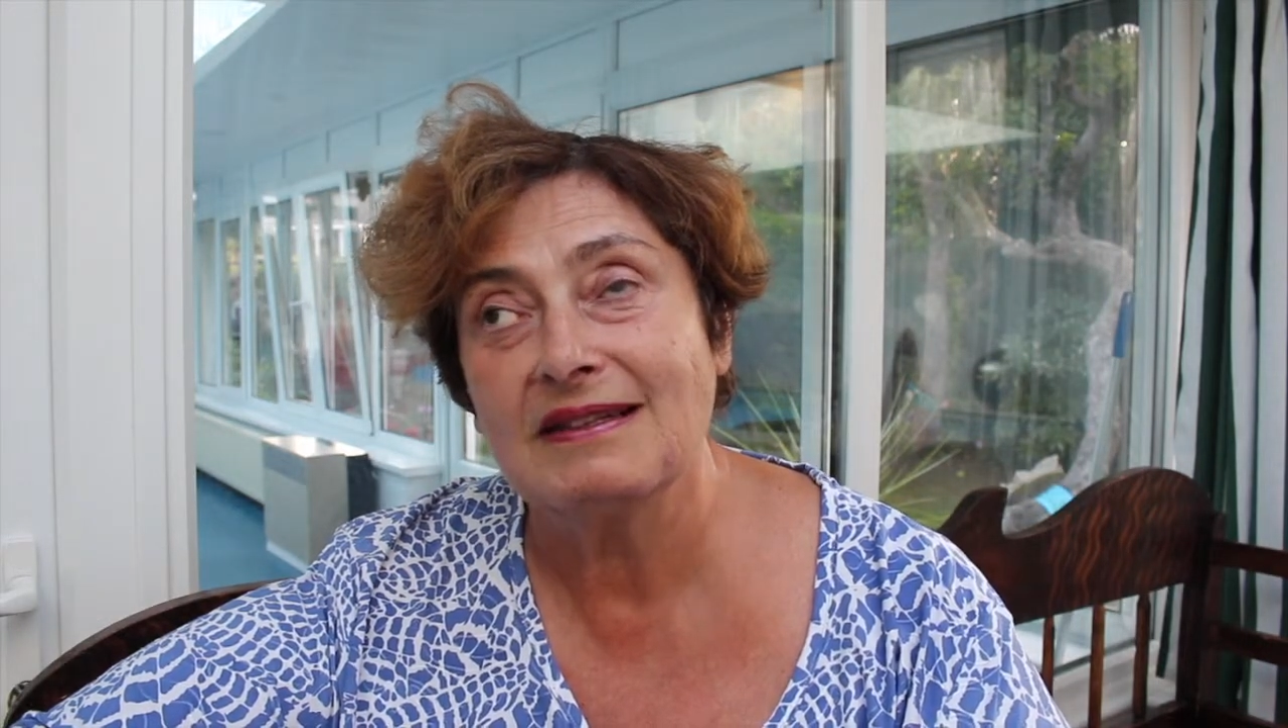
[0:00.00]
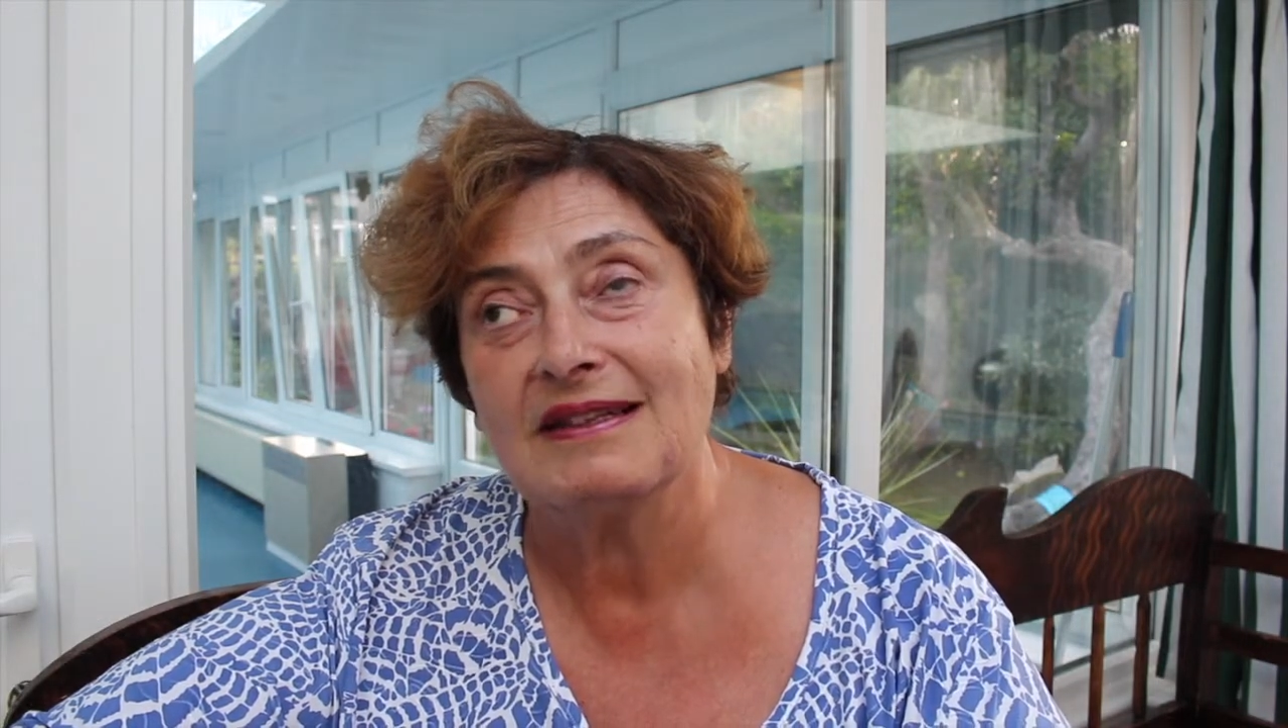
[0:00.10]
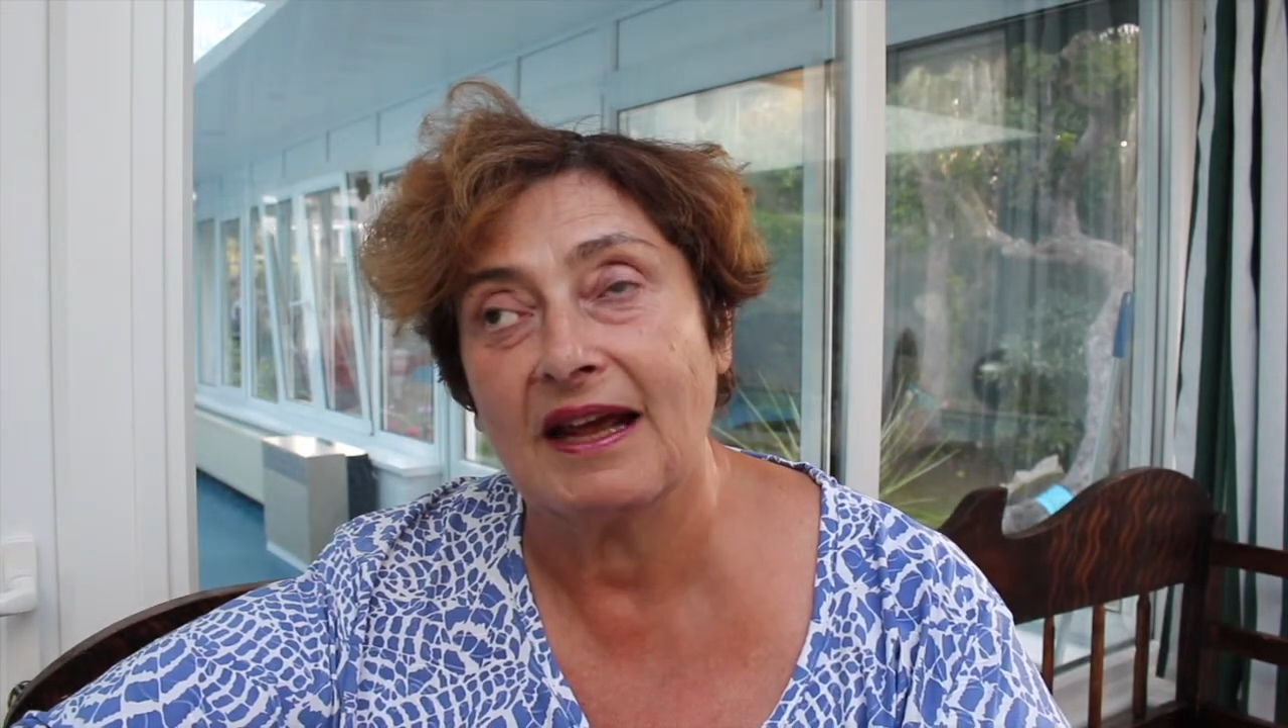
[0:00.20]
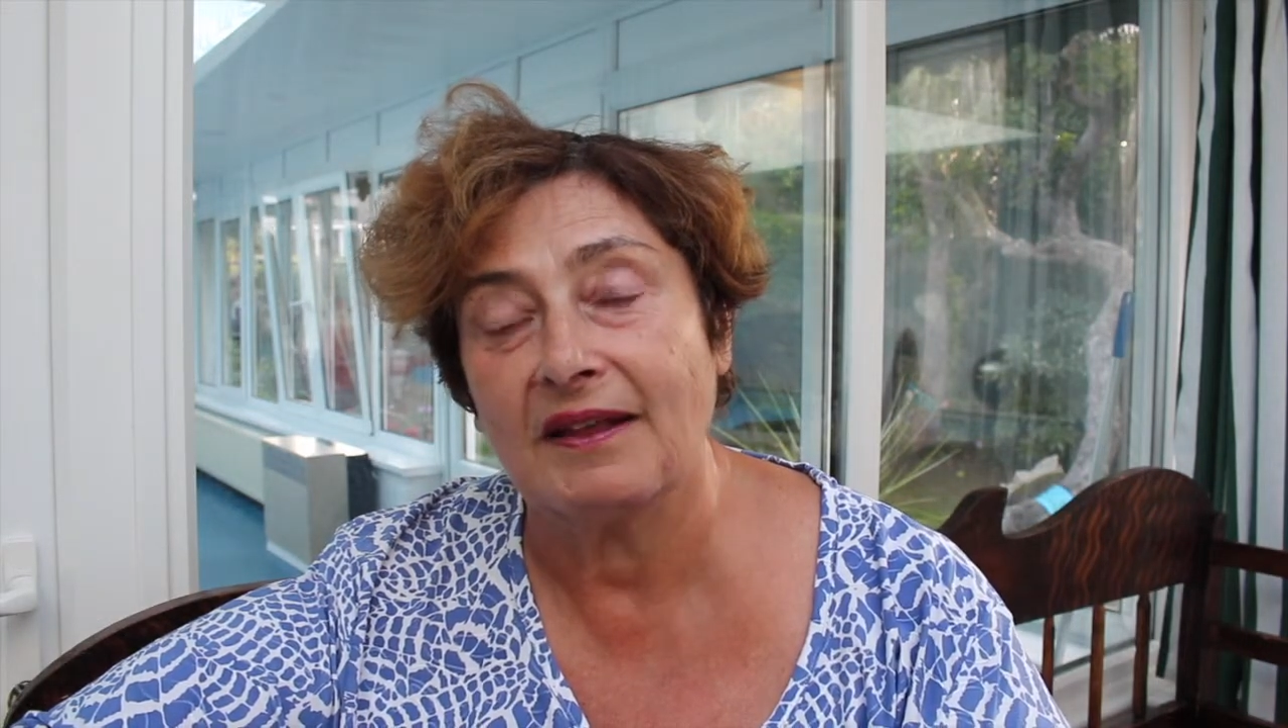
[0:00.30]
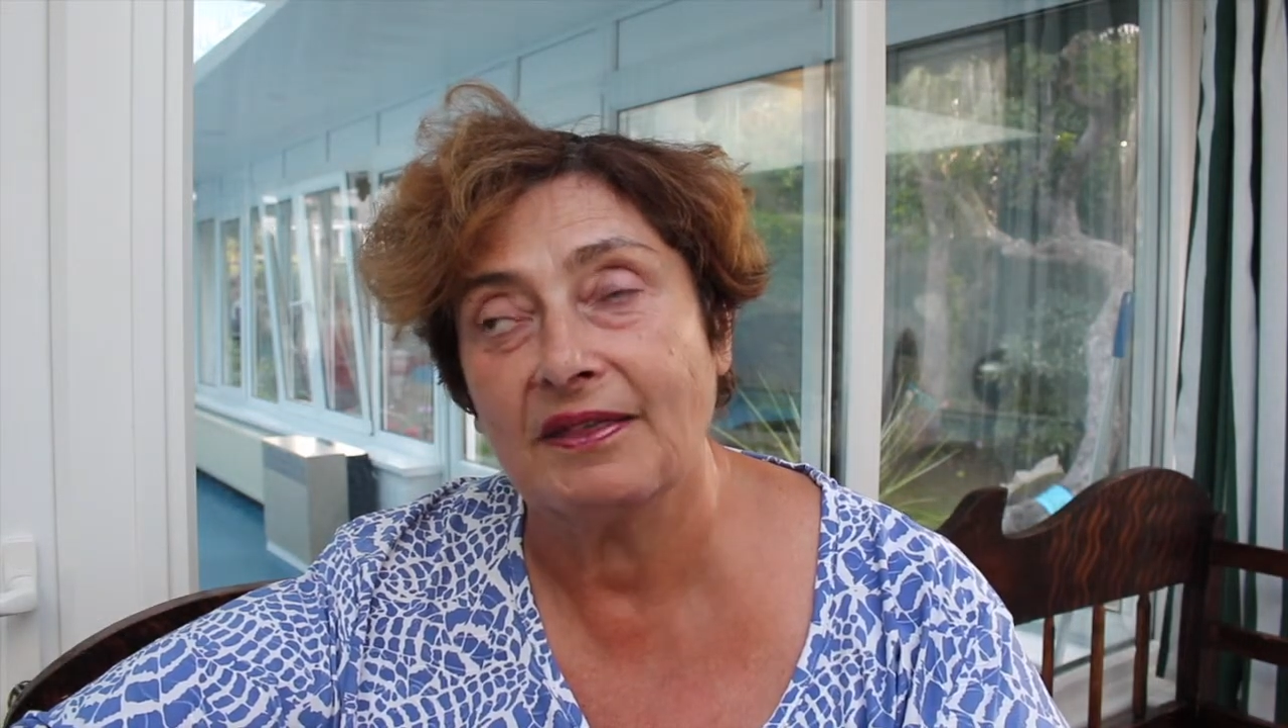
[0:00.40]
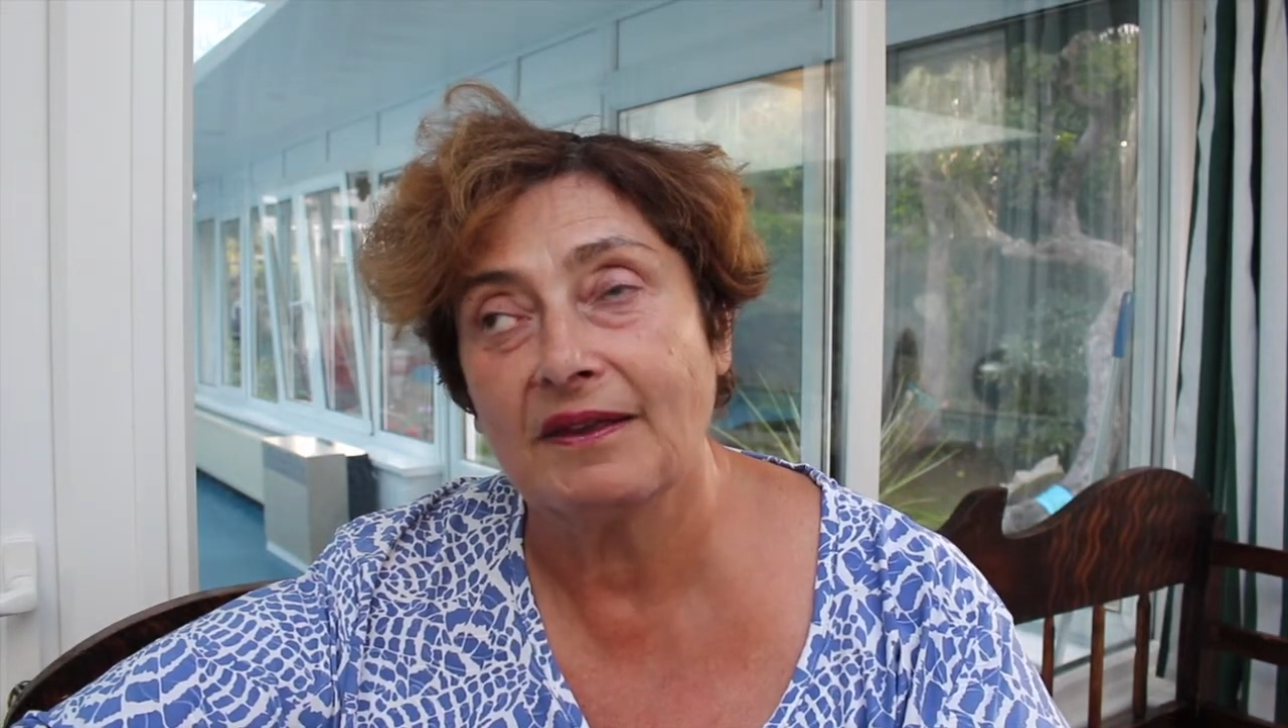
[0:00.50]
death